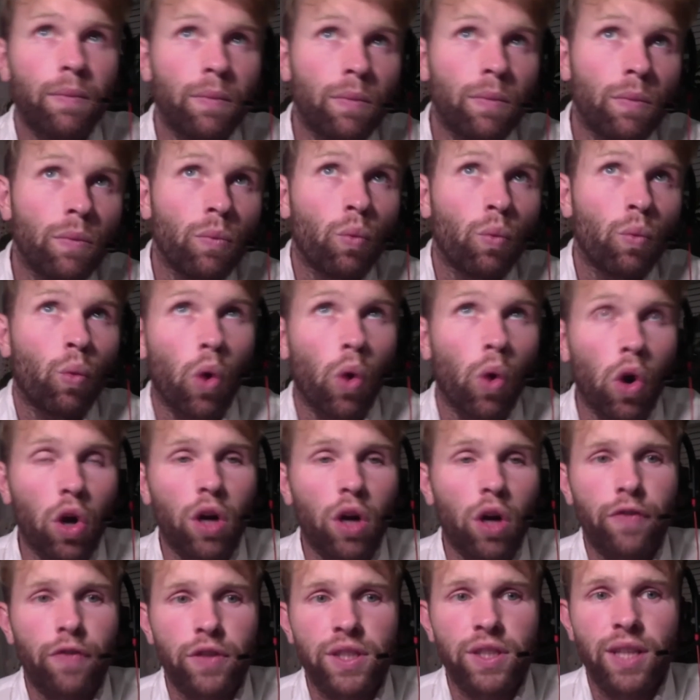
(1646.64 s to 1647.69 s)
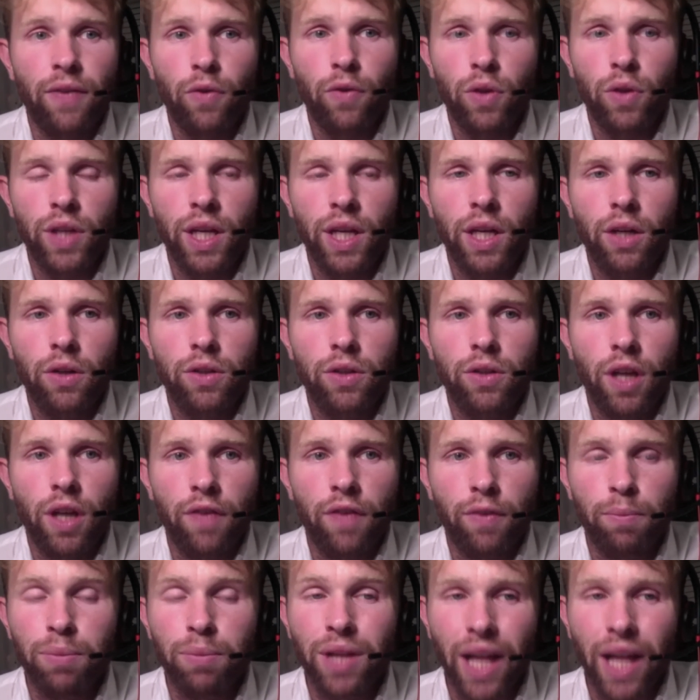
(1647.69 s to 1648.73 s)
work for several years of
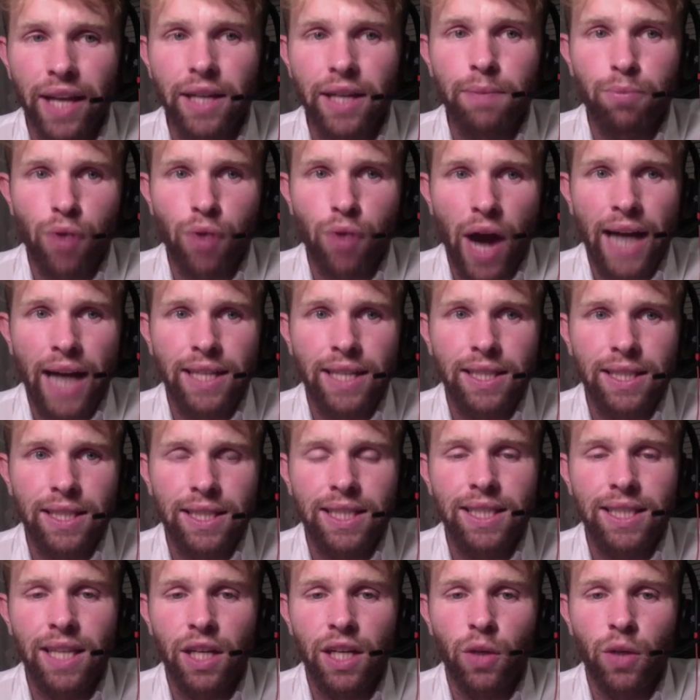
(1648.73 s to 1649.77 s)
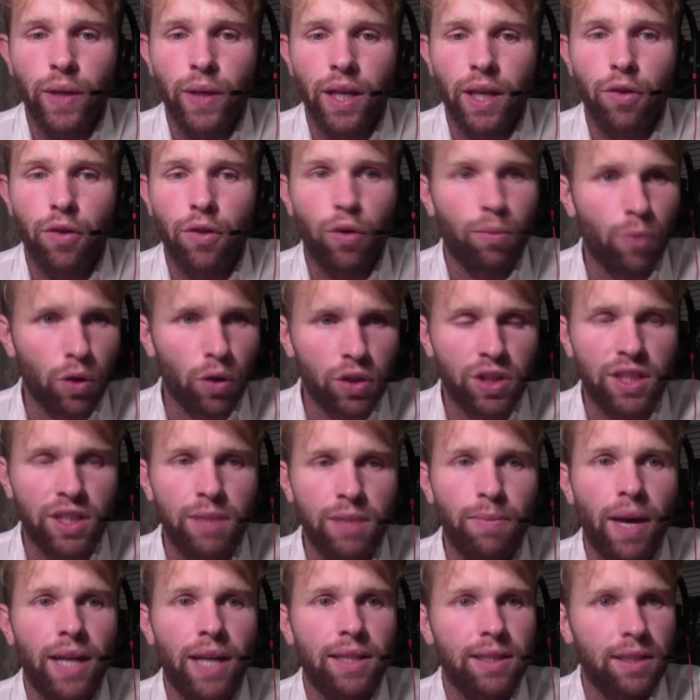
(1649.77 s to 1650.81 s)
a blended practice, continuing either emergency
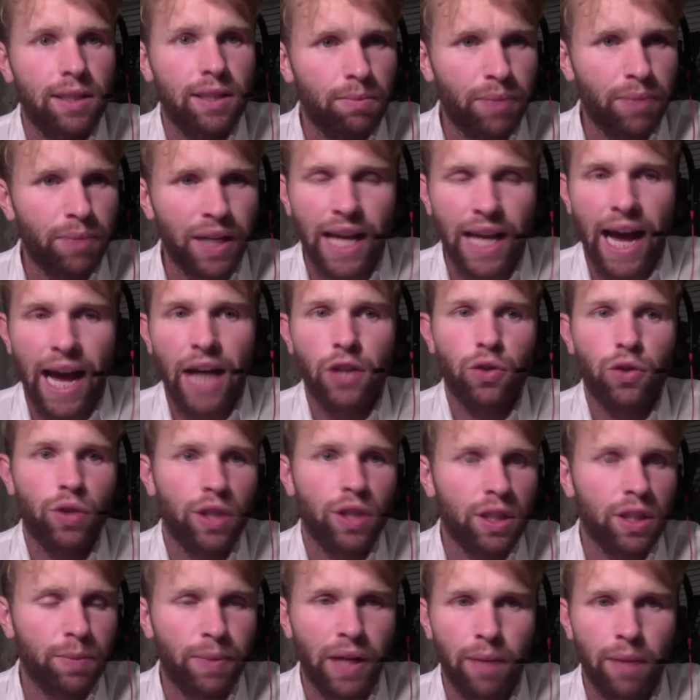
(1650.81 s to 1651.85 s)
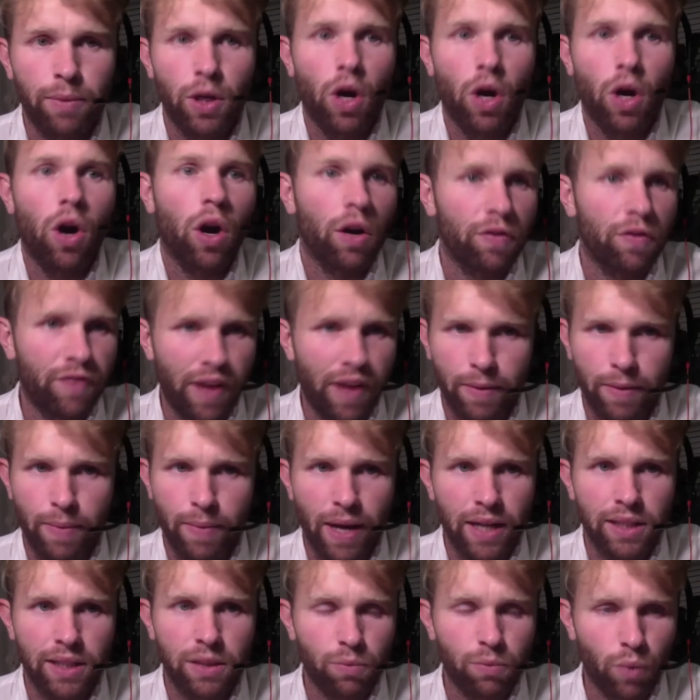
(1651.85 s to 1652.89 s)
medicine, pediatrics, PM&R, family
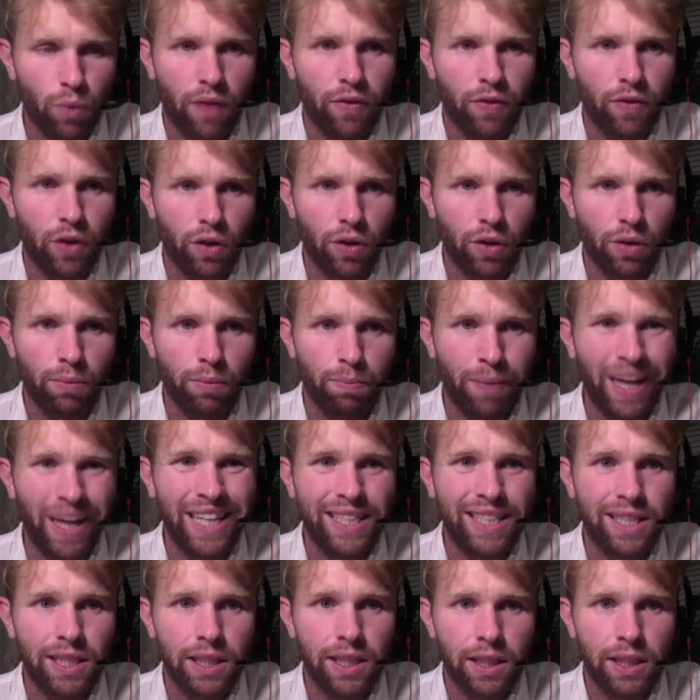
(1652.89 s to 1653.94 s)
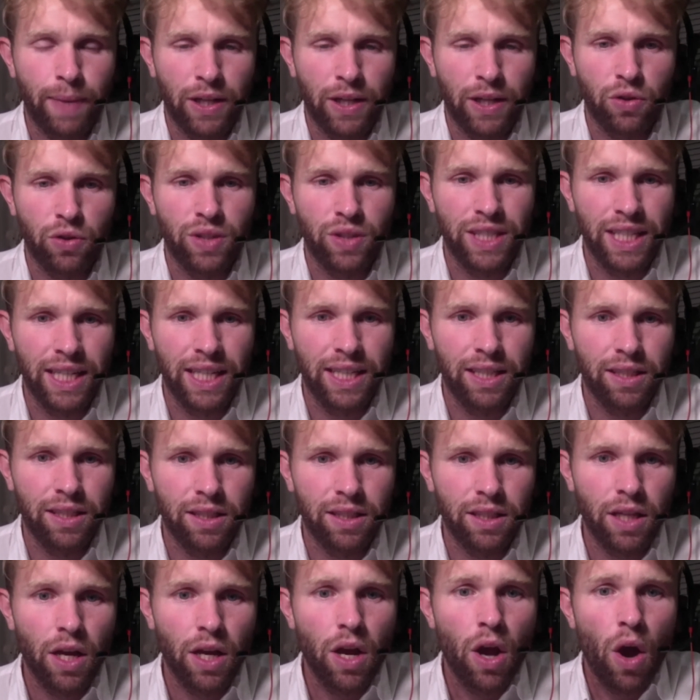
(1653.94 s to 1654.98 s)
medicine, whatever your base specialty
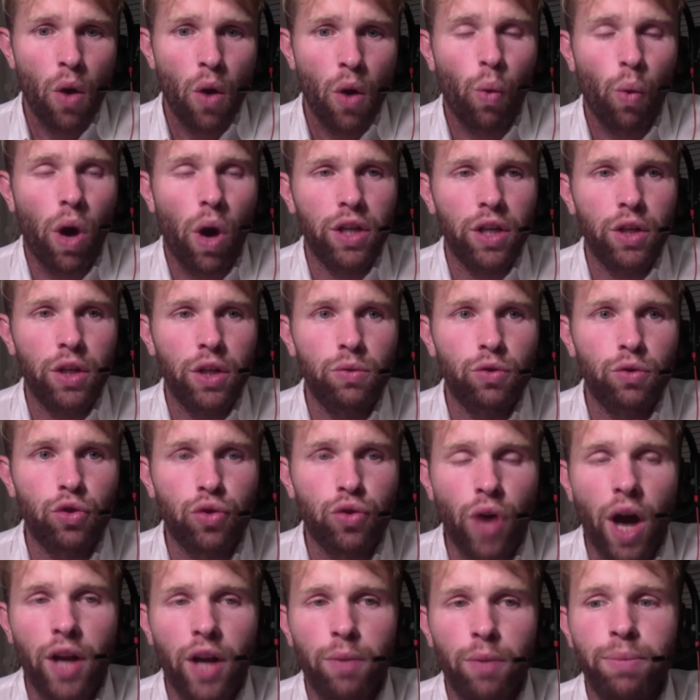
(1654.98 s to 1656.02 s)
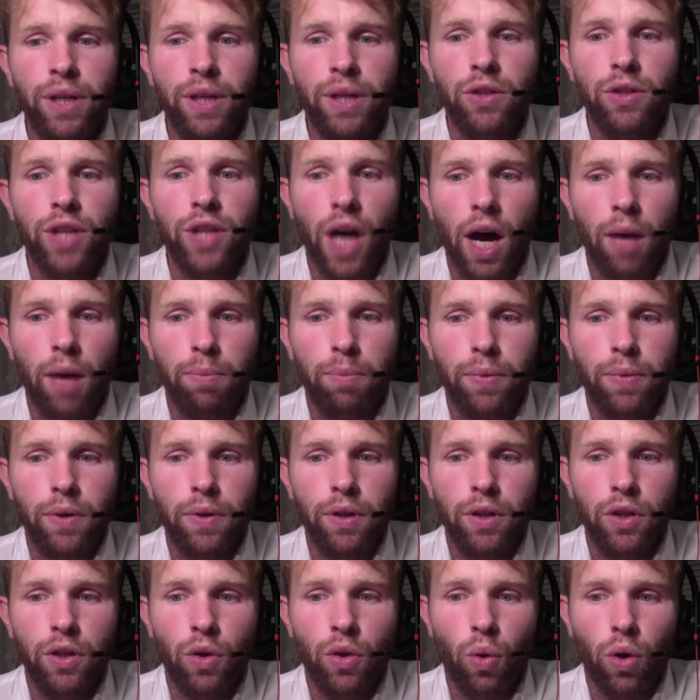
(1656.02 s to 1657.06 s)
is, while you try to build up
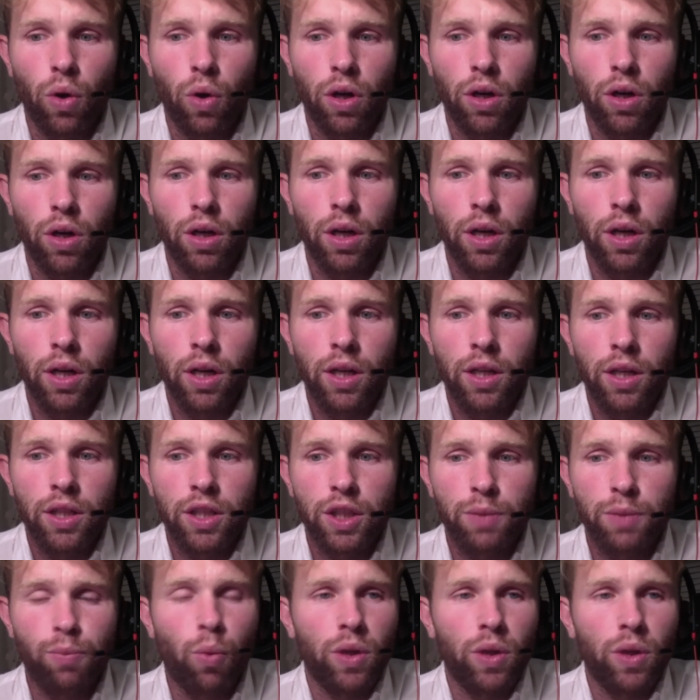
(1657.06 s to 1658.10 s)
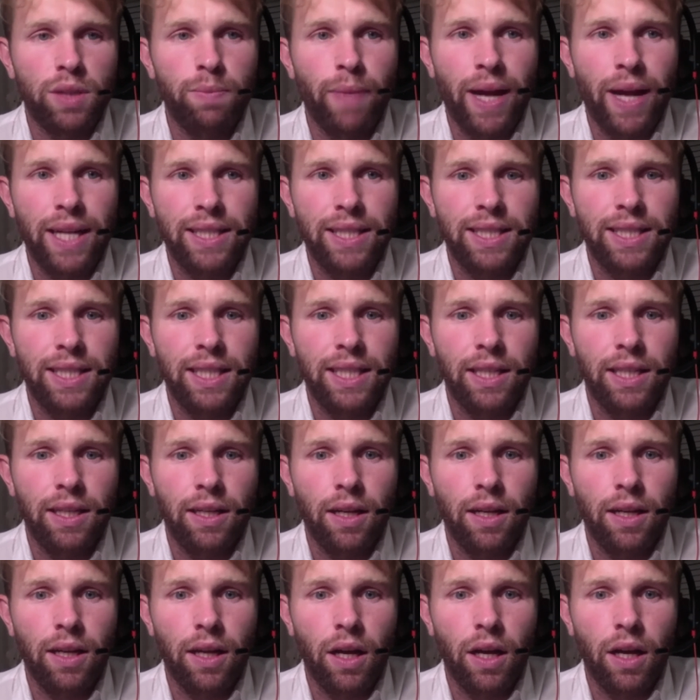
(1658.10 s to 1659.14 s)
your sports
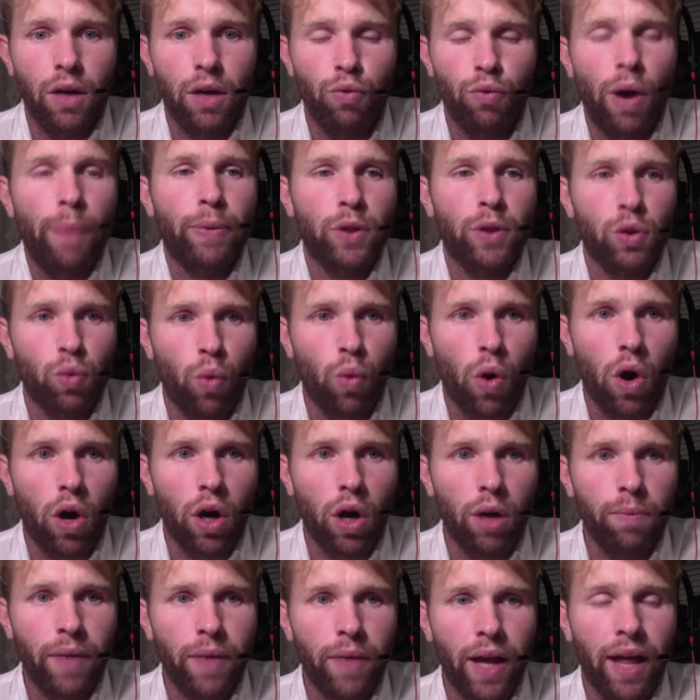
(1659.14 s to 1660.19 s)
medicine repertoire.